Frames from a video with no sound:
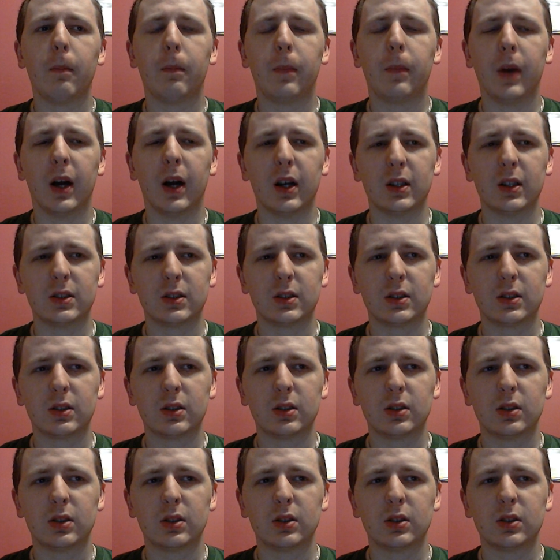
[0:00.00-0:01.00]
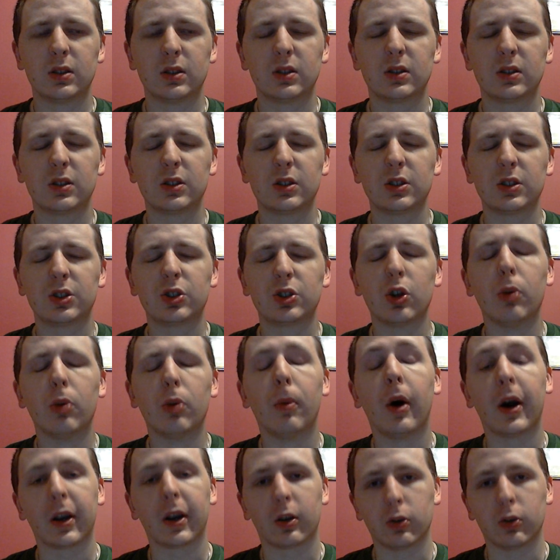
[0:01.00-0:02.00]
But Shawn
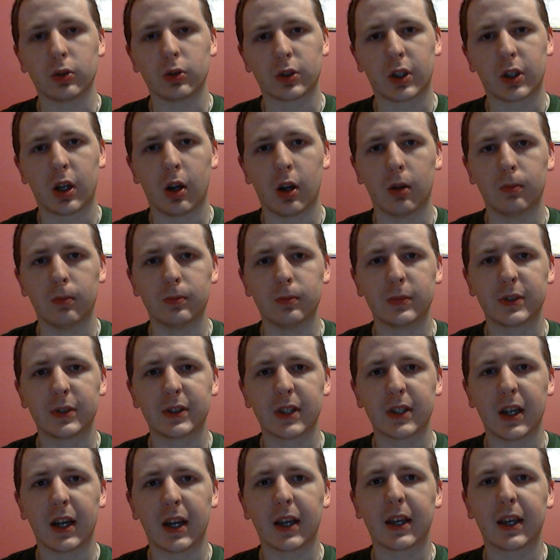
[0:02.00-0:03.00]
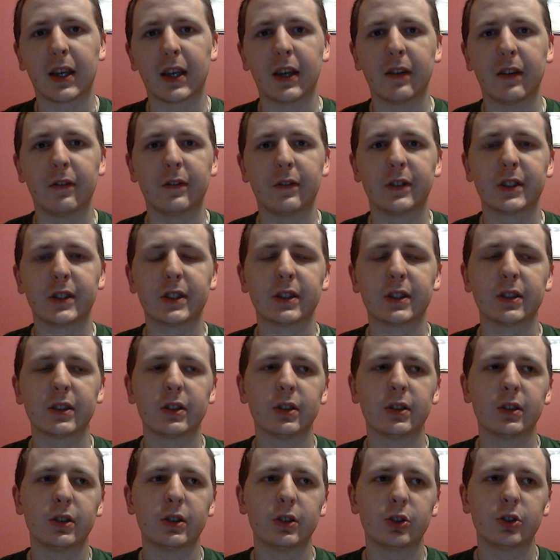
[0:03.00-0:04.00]
Michaels comes and gives
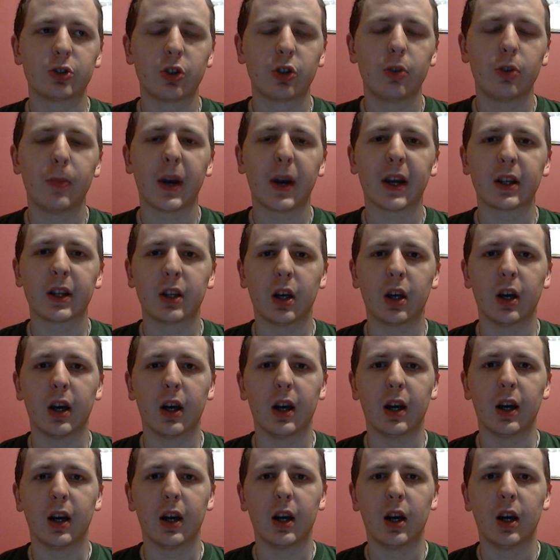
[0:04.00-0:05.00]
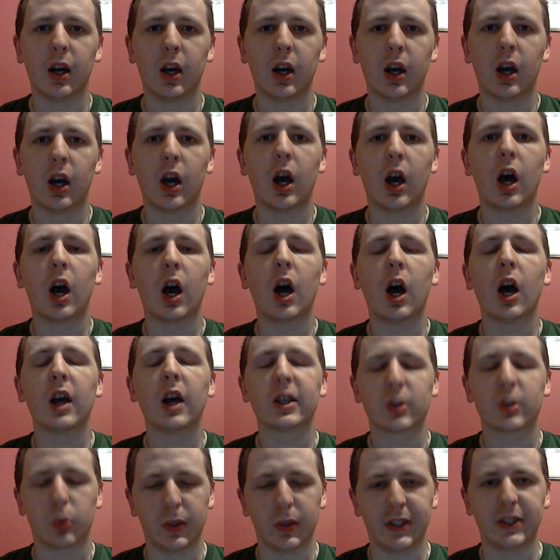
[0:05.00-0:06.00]
Drew McIntyre a
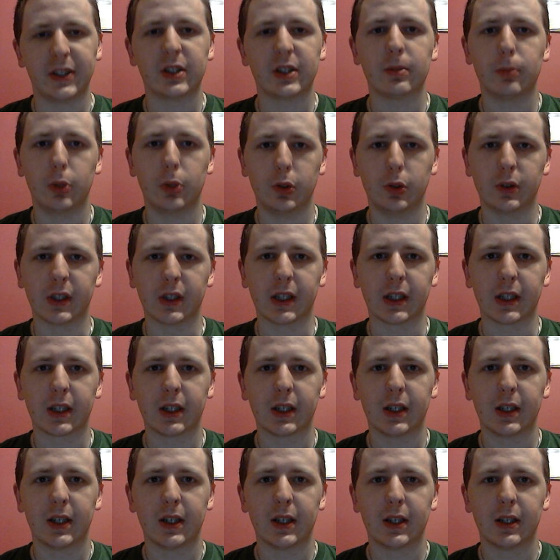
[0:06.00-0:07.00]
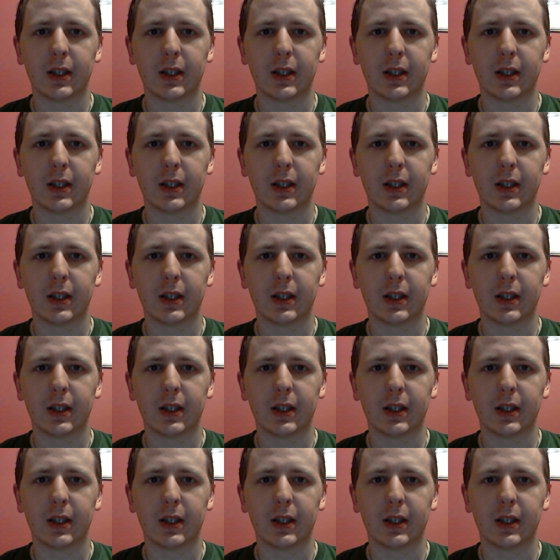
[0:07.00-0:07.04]
sweet chin music.